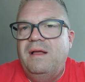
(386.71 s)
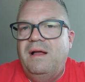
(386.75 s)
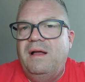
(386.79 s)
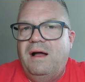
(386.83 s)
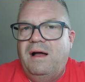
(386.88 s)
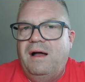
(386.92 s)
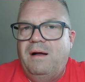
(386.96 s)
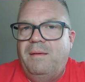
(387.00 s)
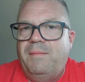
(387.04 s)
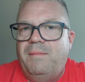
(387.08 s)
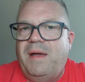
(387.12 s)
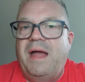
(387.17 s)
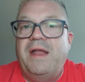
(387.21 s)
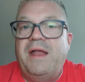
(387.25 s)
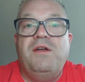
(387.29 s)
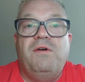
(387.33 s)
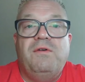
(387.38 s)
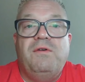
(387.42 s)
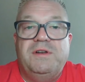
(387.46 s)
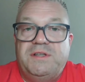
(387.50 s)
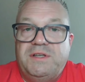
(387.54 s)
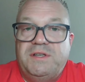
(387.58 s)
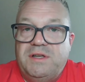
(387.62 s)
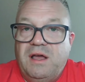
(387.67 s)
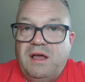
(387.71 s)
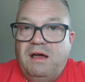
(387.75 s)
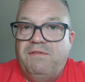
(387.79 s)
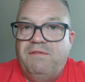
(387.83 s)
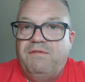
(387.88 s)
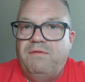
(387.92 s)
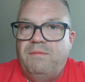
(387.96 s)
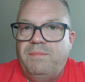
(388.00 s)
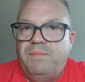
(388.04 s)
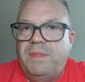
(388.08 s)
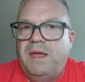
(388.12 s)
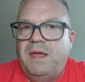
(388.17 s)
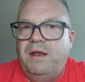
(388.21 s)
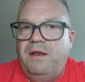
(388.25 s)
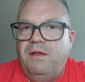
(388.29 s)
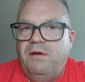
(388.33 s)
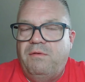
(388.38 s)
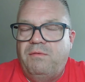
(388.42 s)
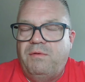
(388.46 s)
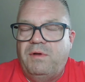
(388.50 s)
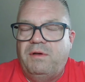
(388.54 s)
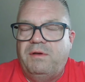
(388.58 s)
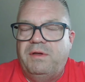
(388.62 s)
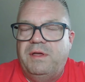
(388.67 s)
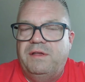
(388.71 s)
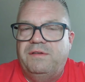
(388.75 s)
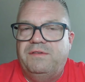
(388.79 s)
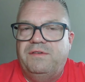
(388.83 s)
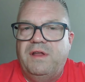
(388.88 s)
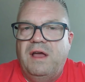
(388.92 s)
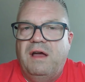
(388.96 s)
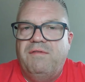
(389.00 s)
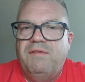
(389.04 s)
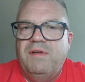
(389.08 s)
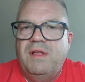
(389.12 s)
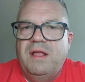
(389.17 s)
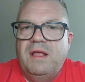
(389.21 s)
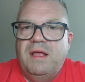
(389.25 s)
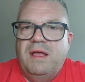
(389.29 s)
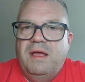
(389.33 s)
I know it's tough. I know it really is tough.